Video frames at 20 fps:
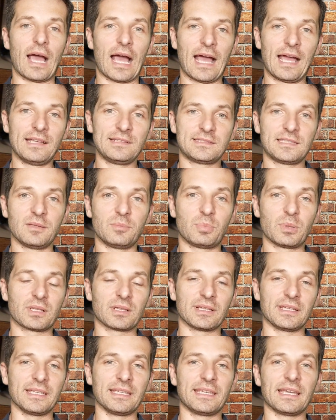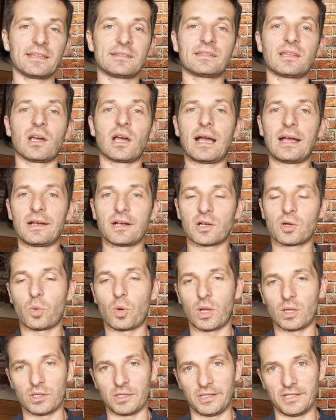I typically get the higher
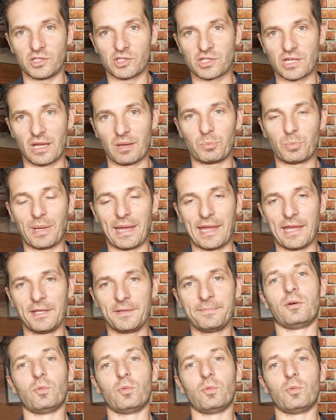quality champagne.